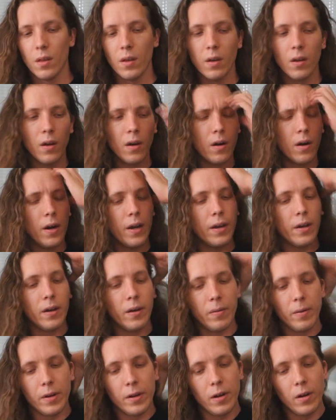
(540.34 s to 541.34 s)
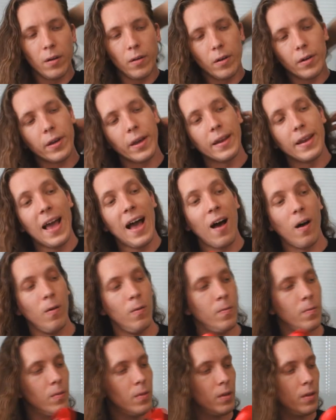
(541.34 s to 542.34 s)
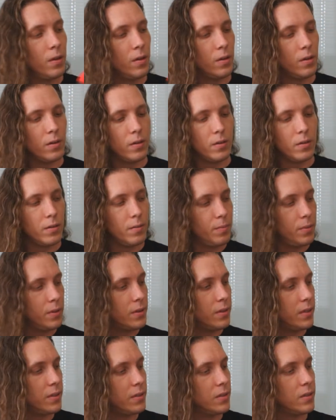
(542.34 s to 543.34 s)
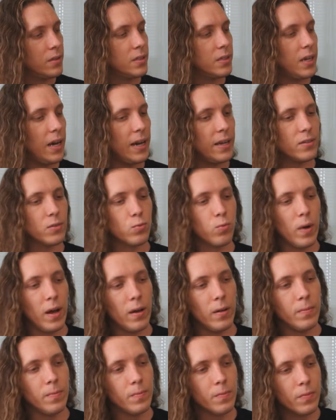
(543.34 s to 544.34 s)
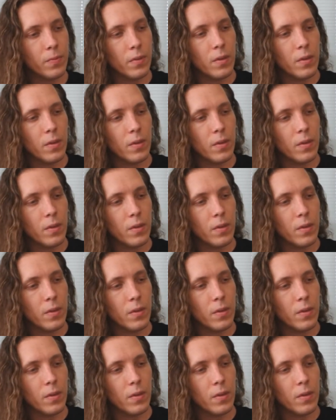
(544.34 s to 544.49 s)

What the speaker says: Alright, here we go. Okay, now put this to the side as well.